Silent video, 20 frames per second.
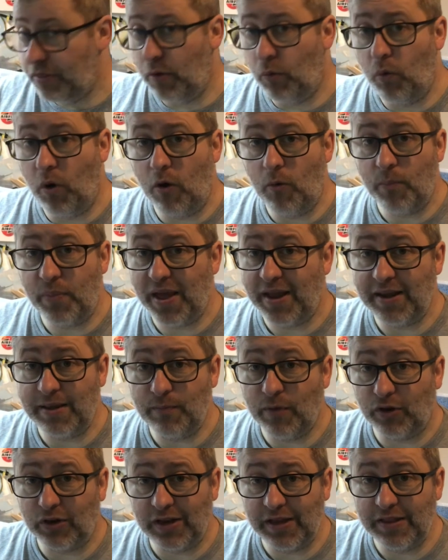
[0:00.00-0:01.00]
won't be any
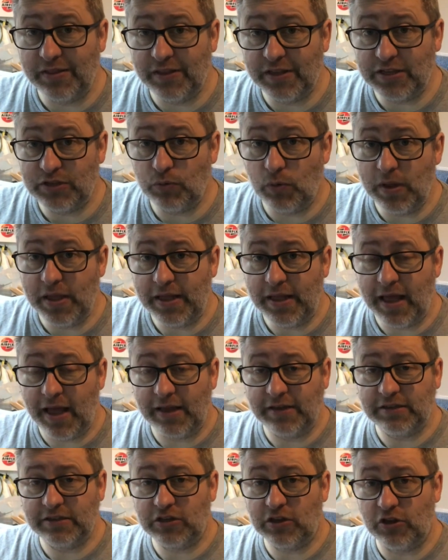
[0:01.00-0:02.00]
modelling this
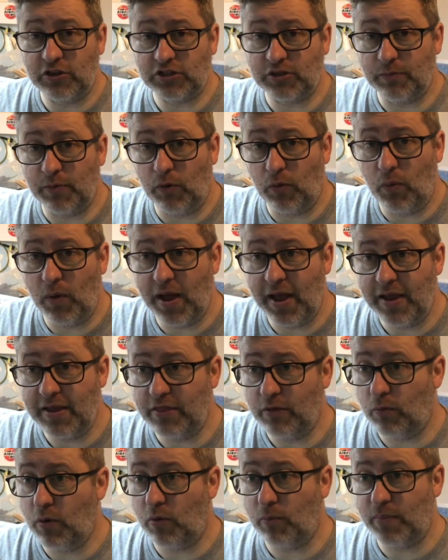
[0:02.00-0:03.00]
weekend because I'm away.
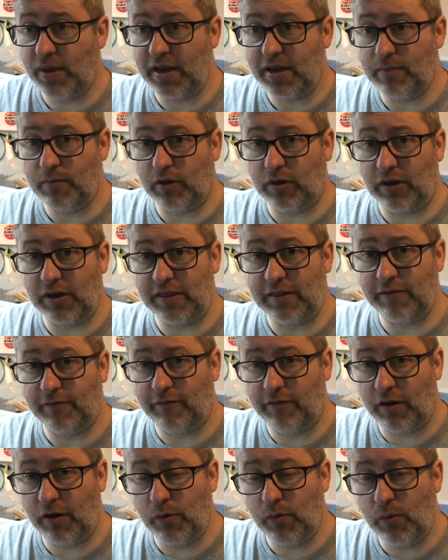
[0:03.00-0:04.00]
There won't be any modelling the
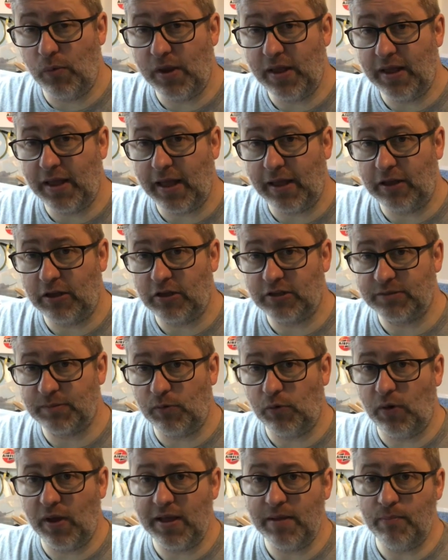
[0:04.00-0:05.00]
following weekend because I'm
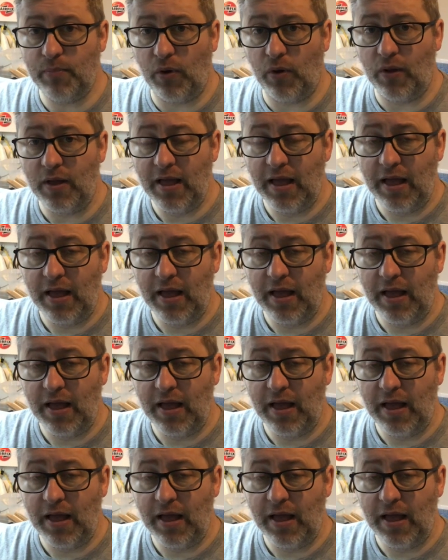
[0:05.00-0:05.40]
away. But